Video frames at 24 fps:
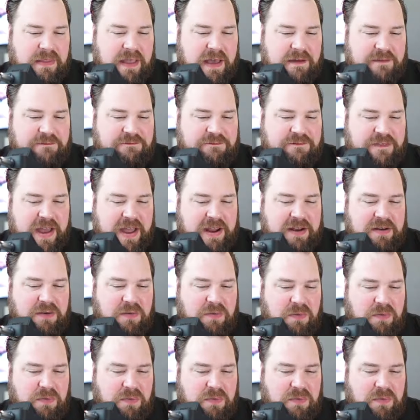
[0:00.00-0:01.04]
event
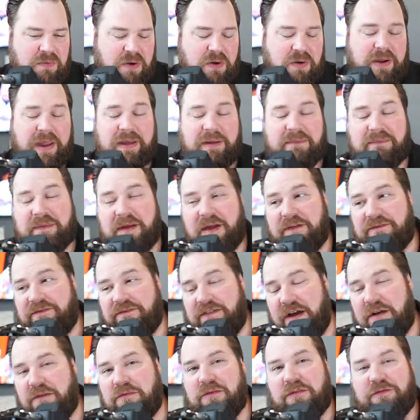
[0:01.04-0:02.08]

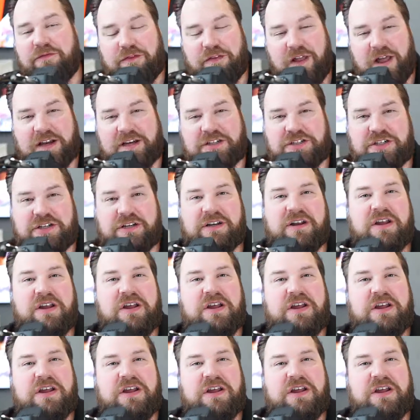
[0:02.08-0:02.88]
reflection.